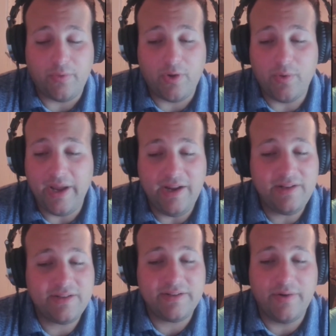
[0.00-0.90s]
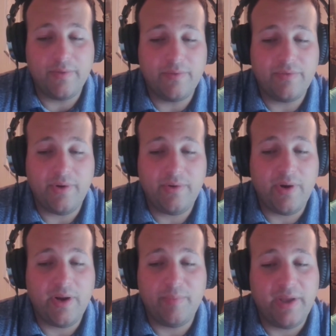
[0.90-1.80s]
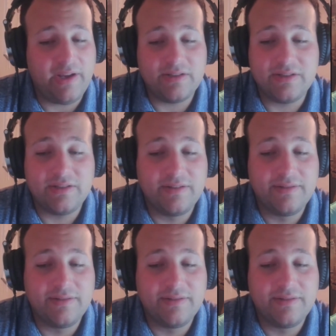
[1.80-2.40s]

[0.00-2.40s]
They're low eight, so they're great picks.